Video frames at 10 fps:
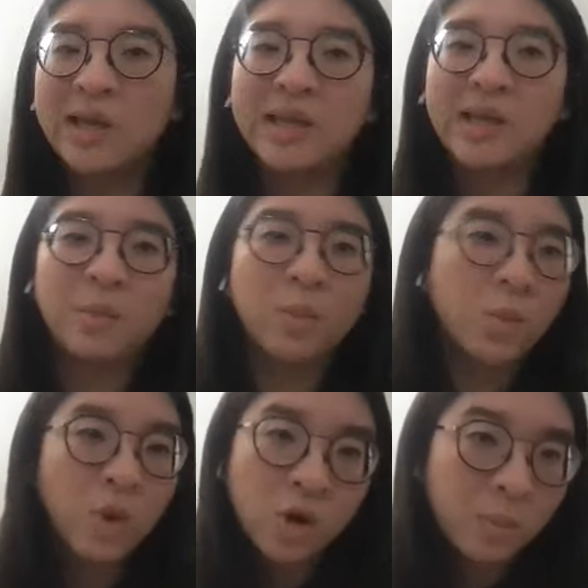any
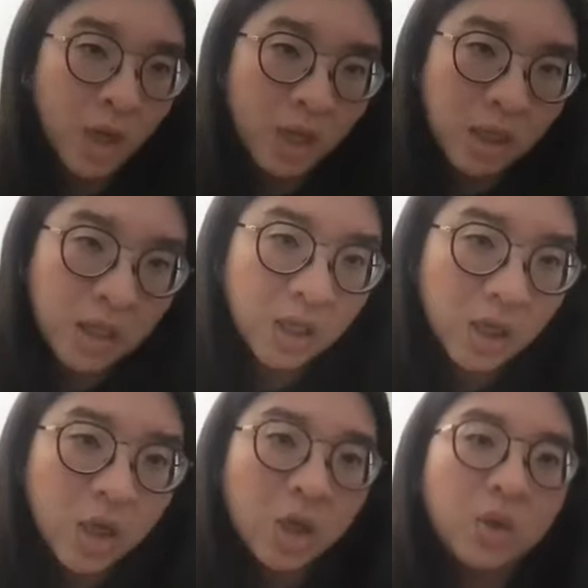more money.
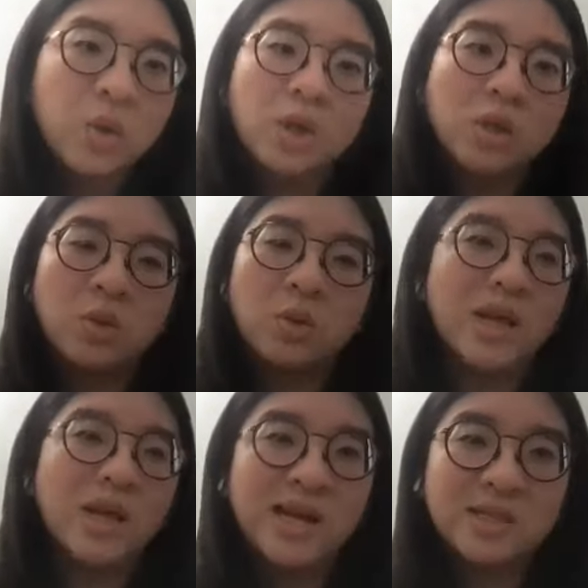You can do
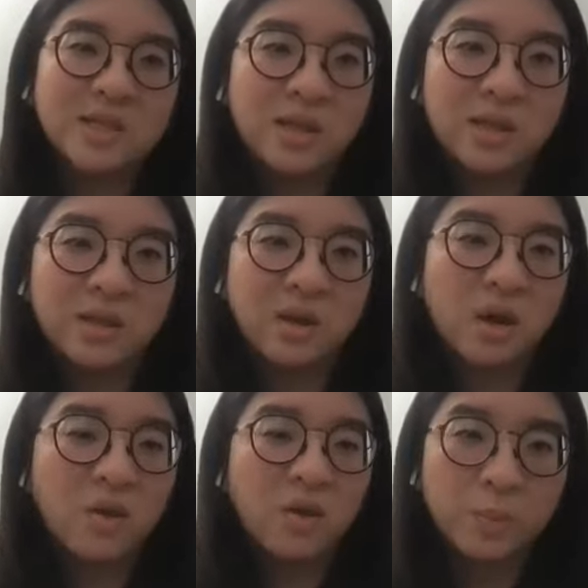class in
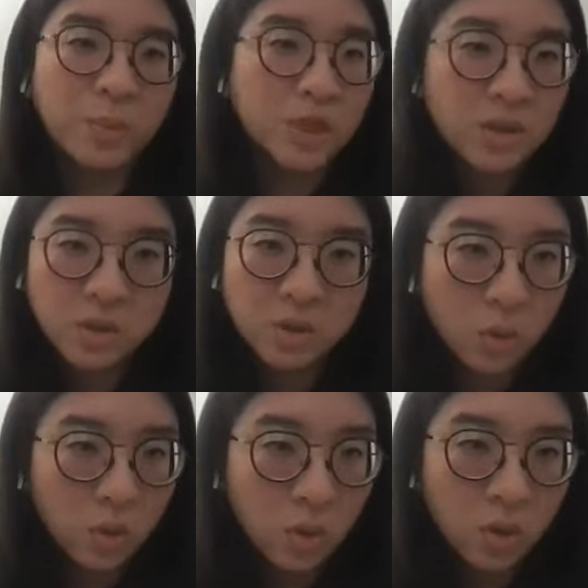Harvard Business
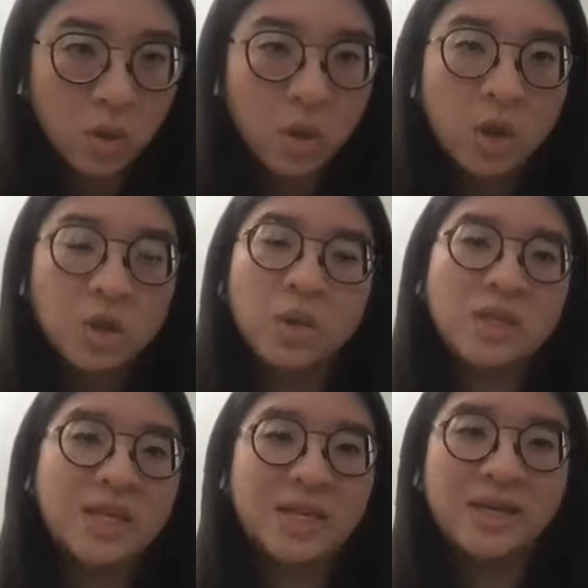School. You
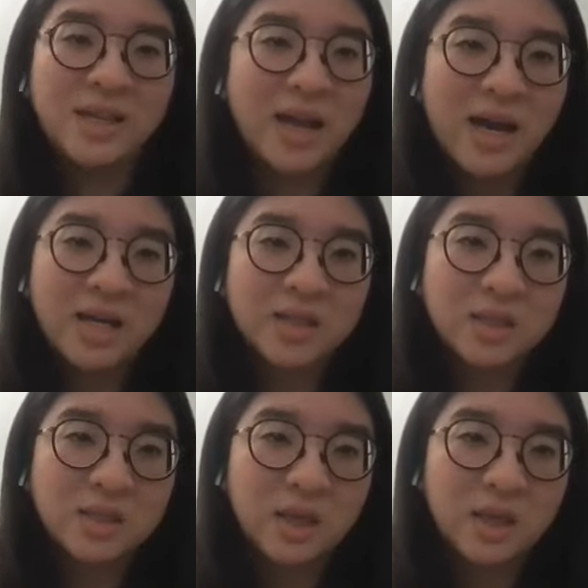can take
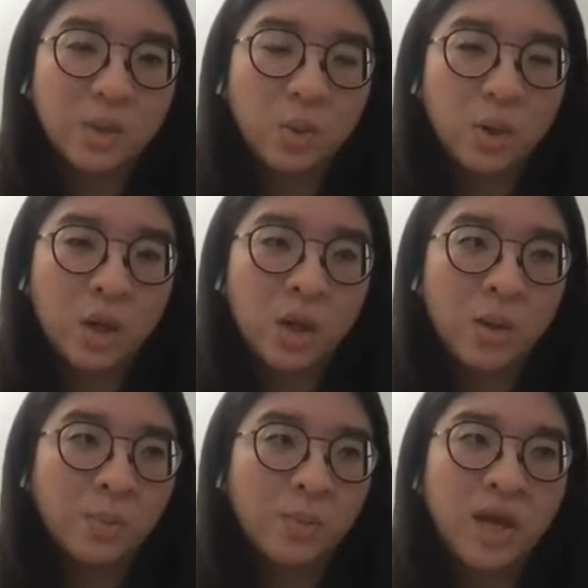class
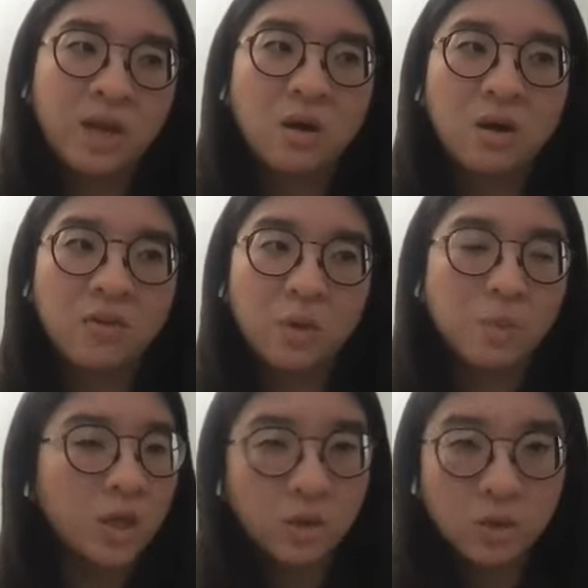at Harvard
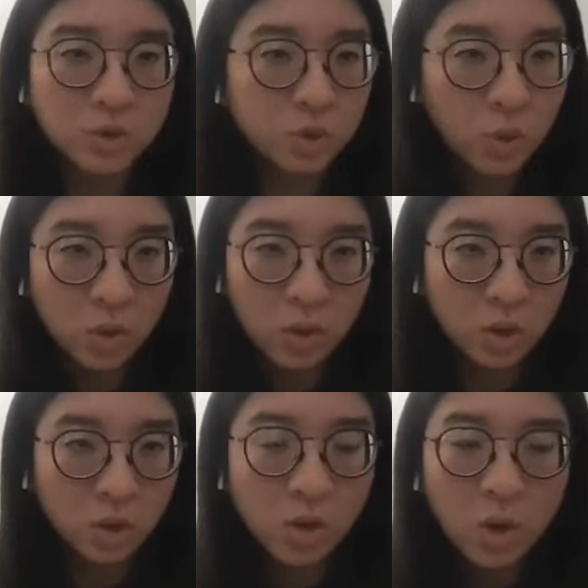Medical
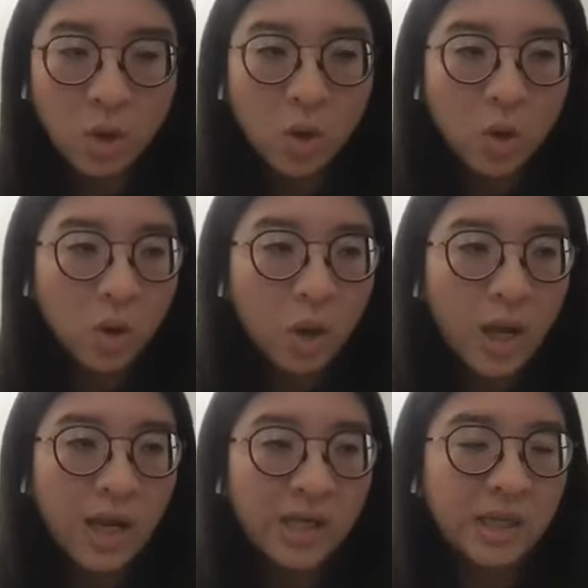School.
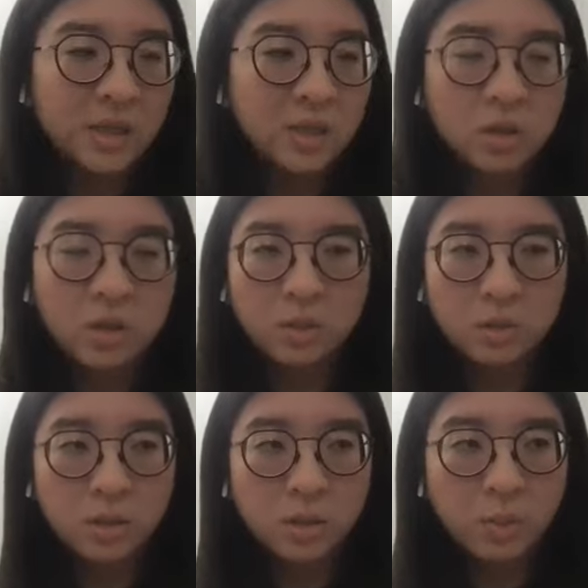I took
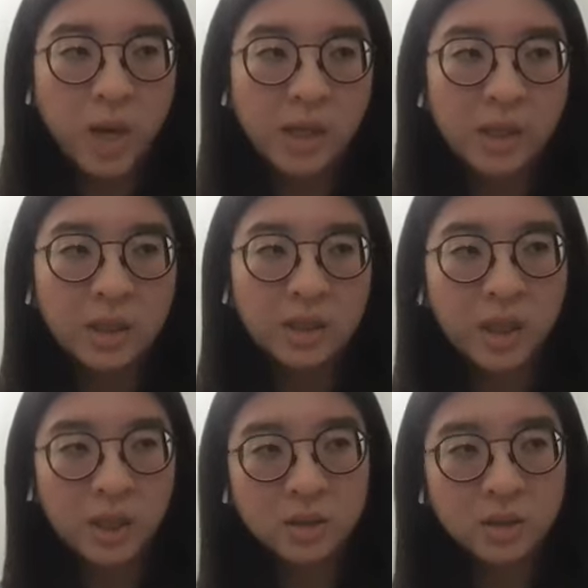my
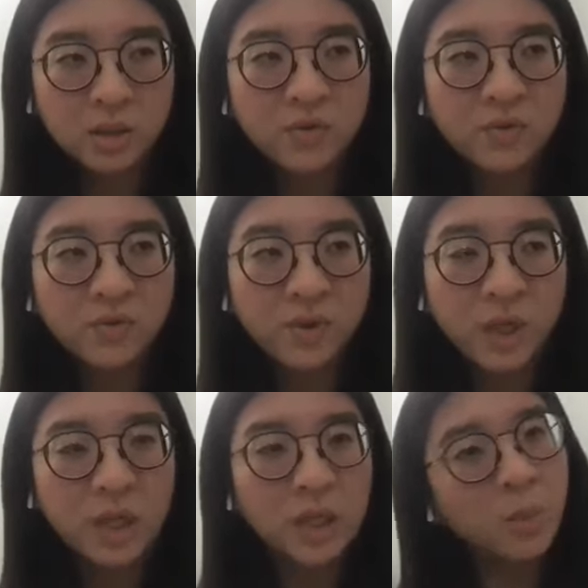elective
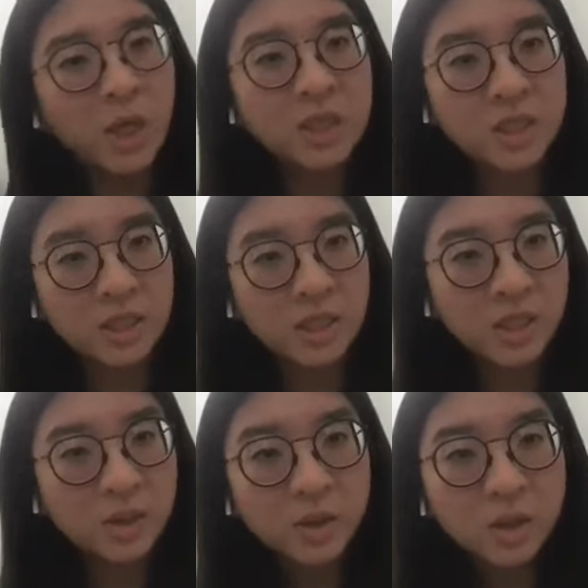at
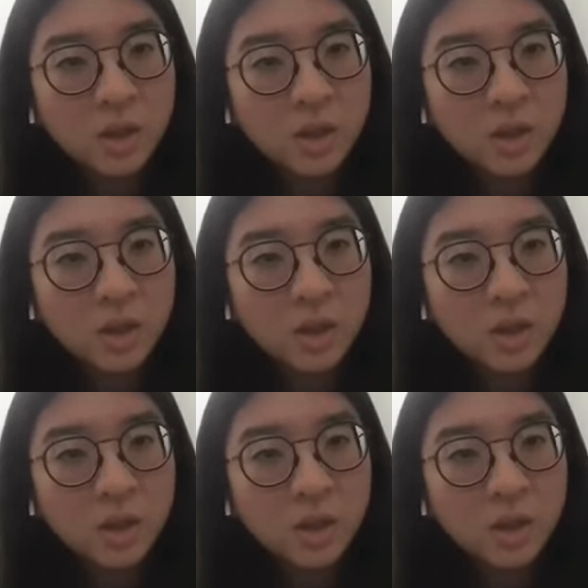MIT.